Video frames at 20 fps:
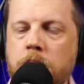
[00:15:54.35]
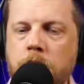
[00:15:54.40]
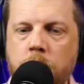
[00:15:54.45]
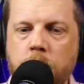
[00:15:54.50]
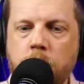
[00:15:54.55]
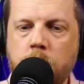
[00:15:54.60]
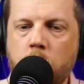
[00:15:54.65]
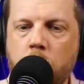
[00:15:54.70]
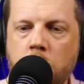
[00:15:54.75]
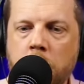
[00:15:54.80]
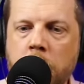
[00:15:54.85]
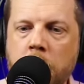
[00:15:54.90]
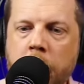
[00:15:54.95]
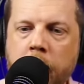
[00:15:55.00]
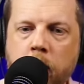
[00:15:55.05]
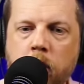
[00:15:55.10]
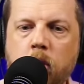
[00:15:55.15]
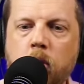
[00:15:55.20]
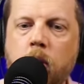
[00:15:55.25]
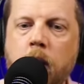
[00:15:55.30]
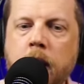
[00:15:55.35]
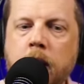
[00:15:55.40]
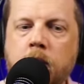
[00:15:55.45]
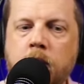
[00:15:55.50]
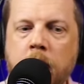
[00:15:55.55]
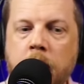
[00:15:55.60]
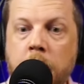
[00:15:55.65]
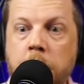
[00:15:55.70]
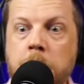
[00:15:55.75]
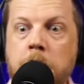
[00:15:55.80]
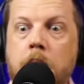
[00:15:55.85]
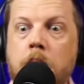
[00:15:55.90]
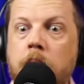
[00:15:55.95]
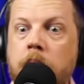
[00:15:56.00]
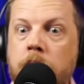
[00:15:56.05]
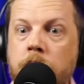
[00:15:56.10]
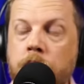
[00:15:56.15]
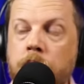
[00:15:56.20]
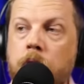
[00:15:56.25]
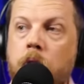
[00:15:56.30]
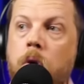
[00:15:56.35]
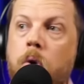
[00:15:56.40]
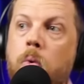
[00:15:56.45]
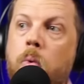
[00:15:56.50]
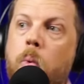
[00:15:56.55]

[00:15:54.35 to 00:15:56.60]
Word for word: this story like crazy. Americans go